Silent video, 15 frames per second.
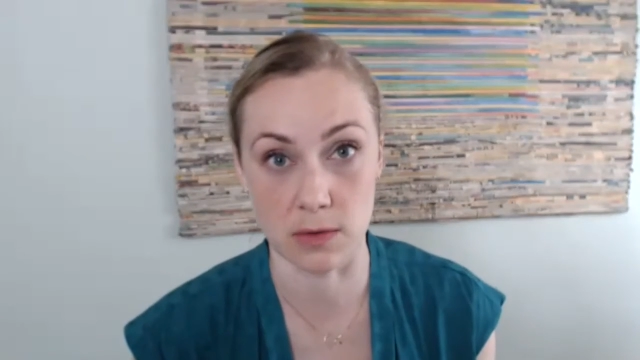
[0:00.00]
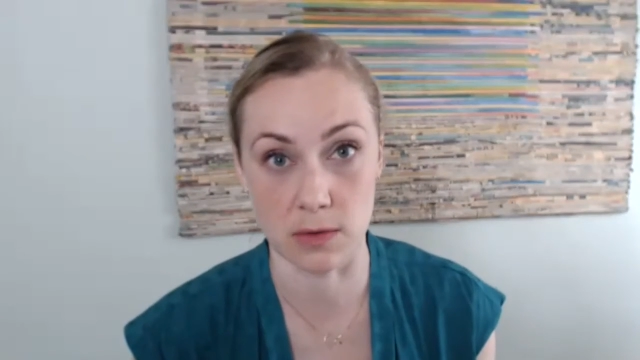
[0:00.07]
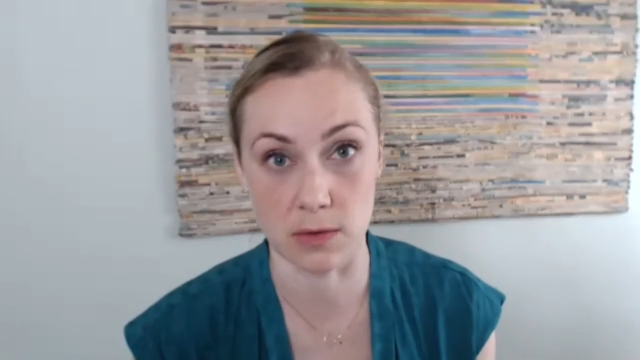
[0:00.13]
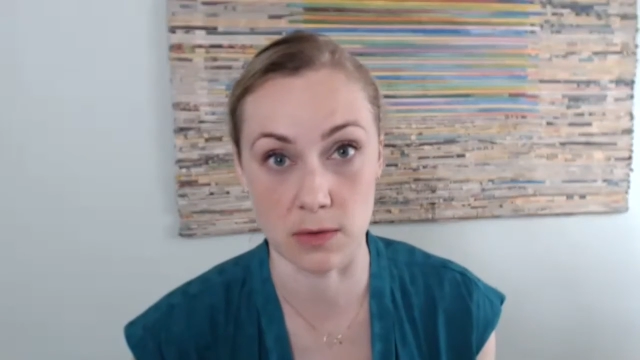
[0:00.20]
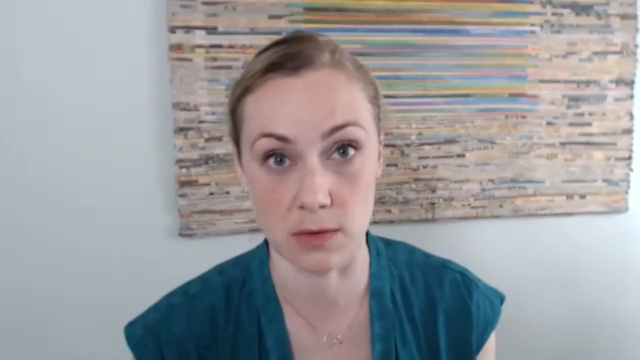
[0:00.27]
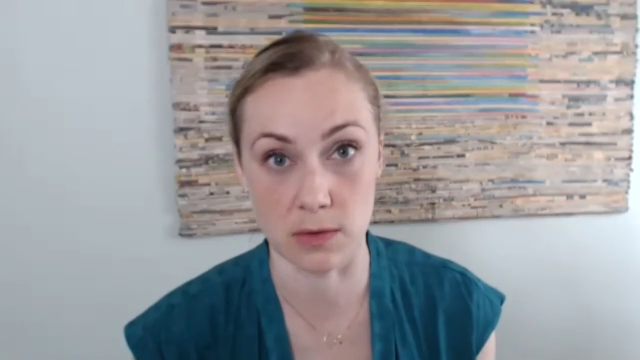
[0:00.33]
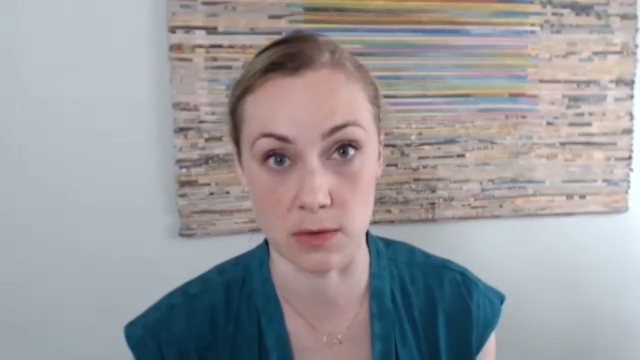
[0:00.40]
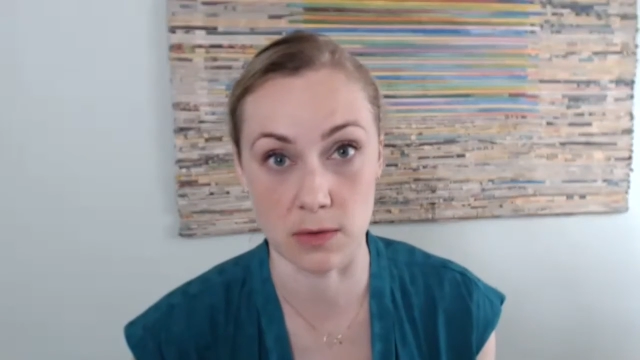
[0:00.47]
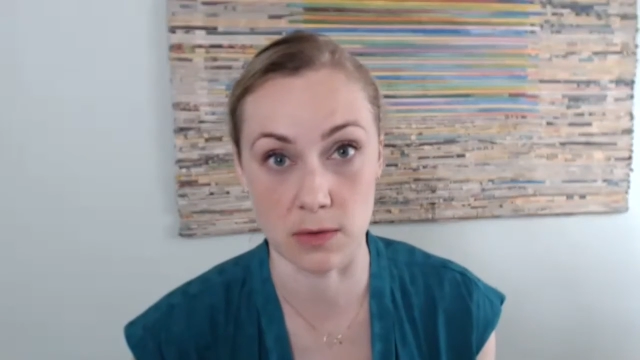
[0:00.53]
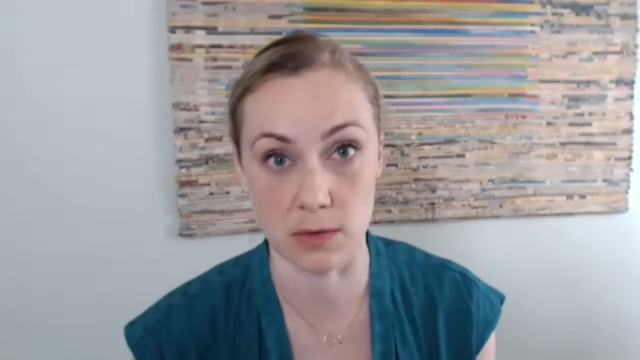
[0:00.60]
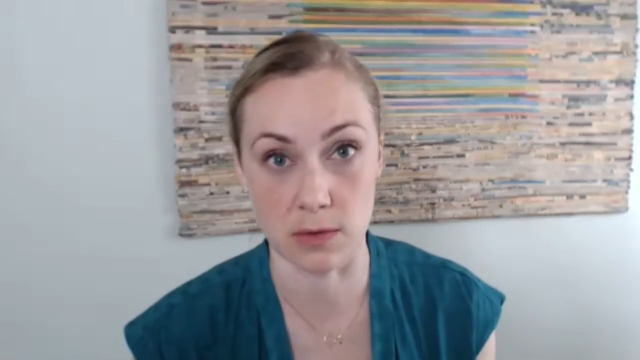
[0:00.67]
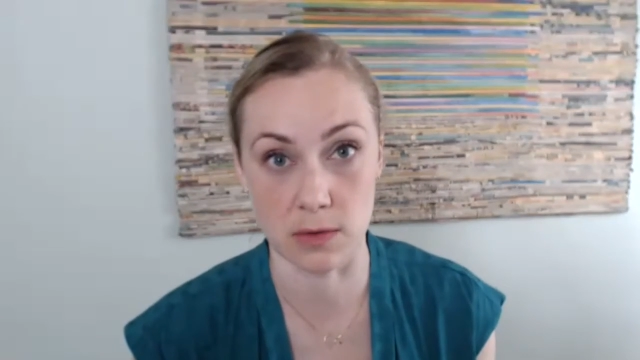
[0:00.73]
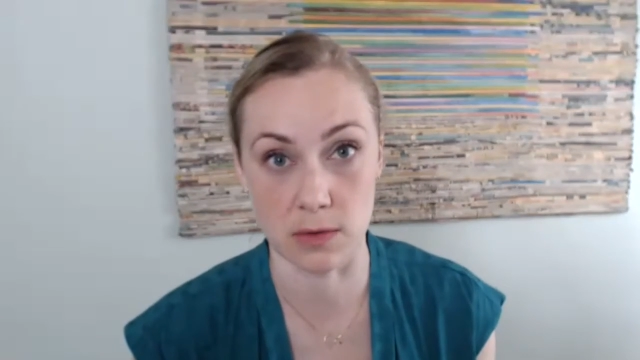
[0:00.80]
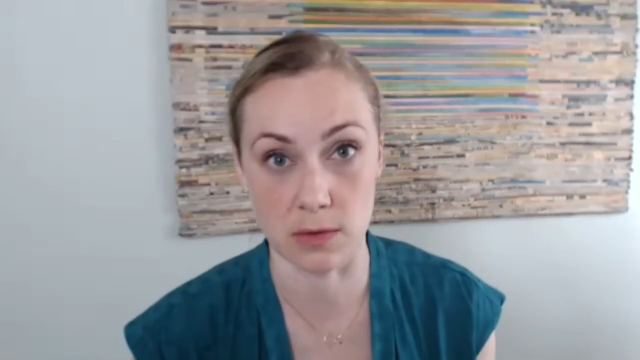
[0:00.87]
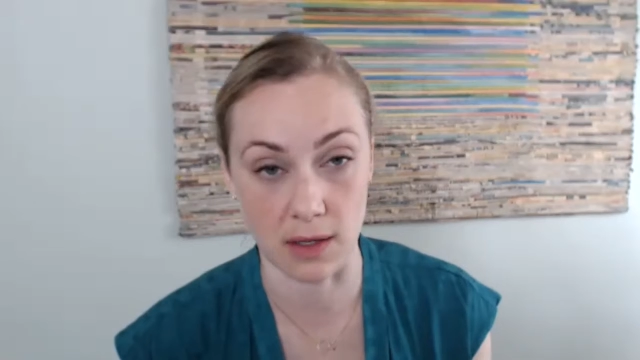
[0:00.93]
over it
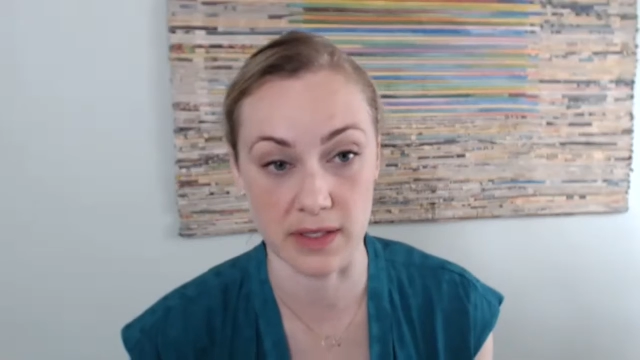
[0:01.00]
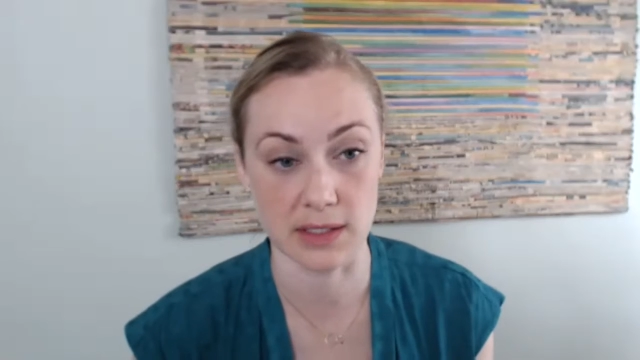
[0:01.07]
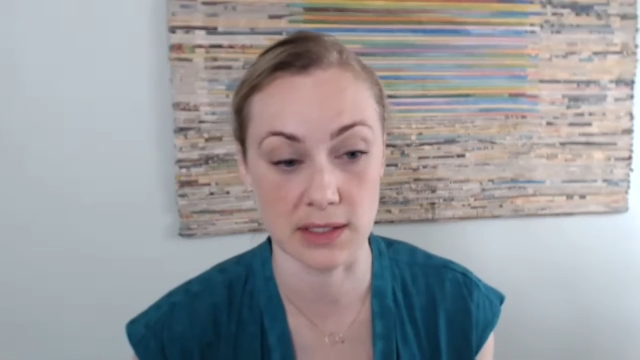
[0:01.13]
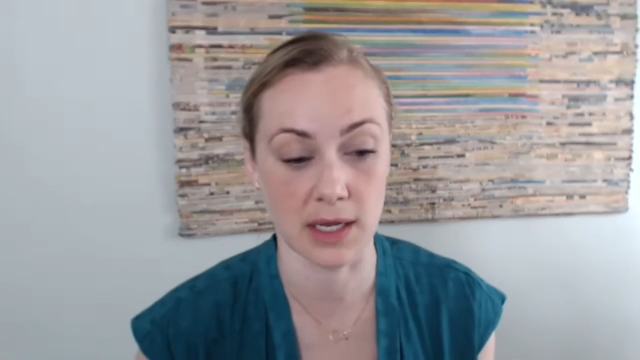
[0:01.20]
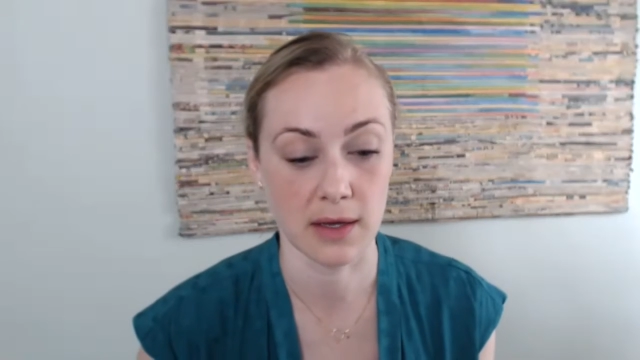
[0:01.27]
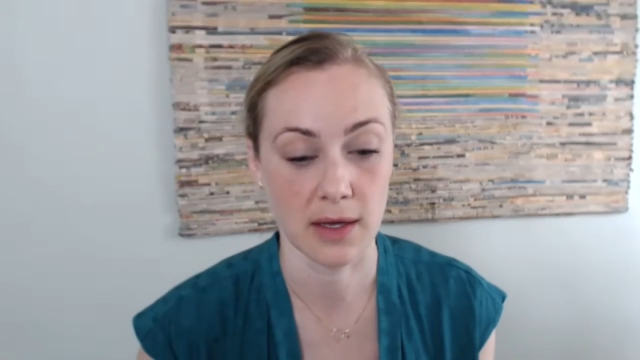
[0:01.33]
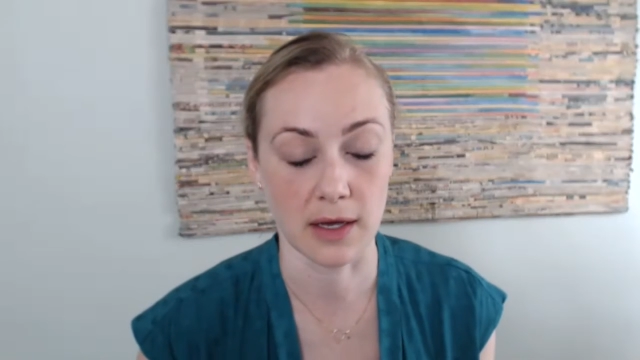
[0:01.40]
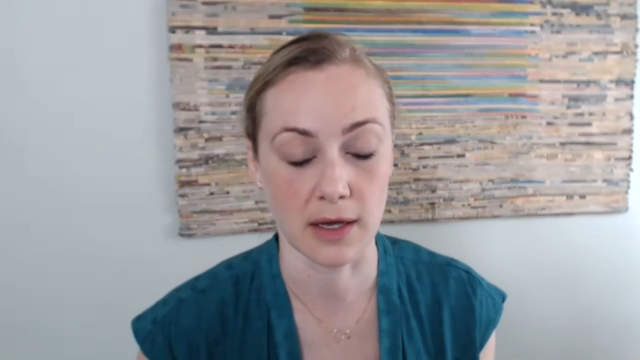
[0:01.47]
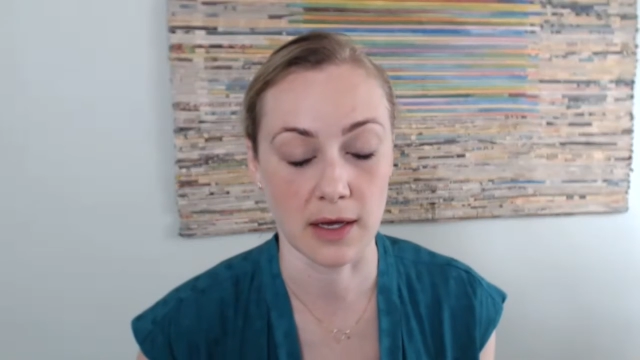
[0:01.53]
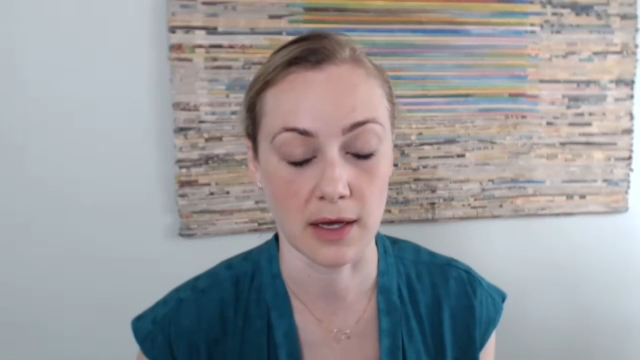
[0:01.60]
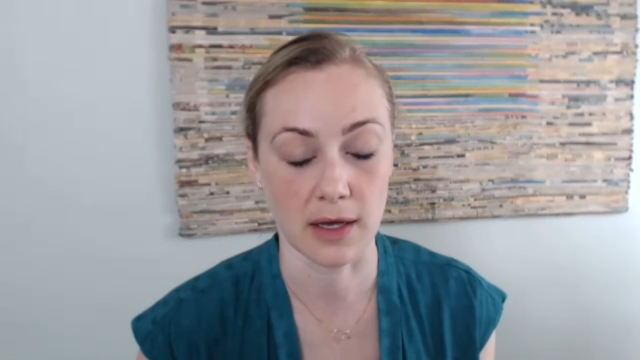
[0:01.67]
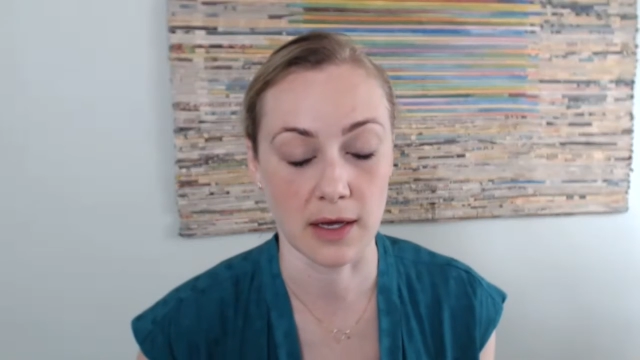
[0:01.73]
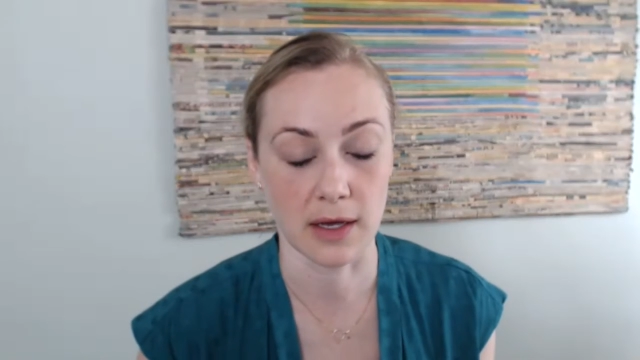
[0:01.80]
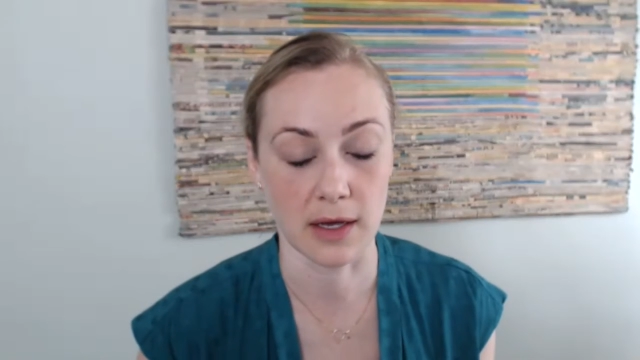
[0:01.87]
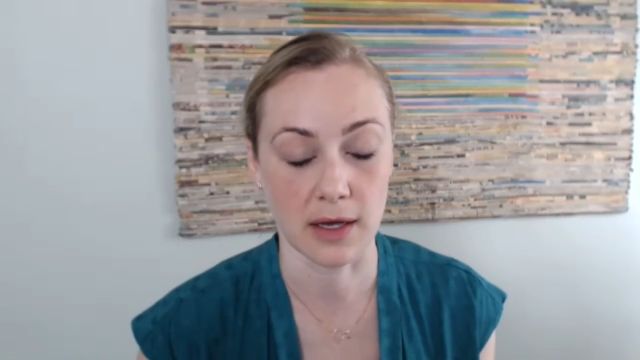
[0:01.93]
because it just ruins
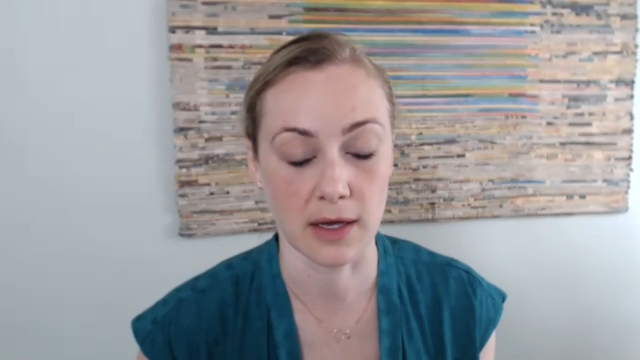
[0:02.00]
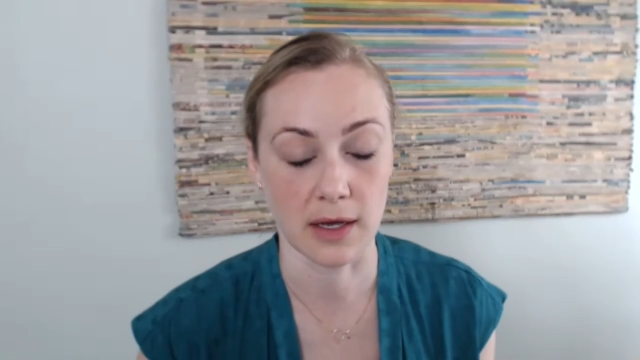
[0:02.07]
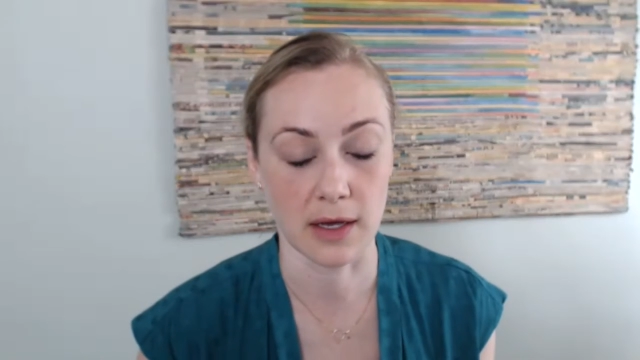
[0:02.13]
our day.